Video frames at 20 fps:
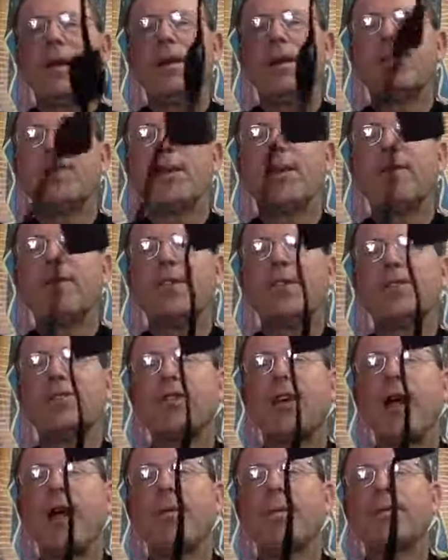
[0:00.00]
he's given the
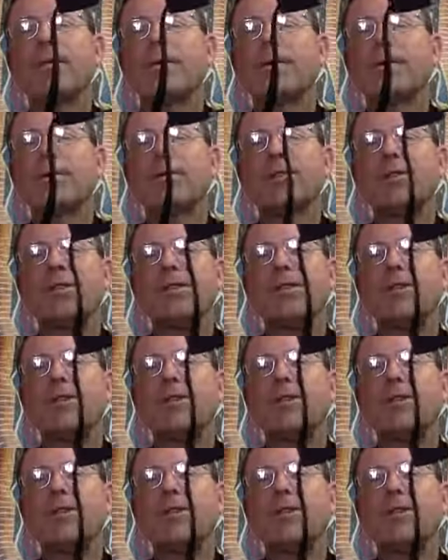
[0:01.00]
scapulars.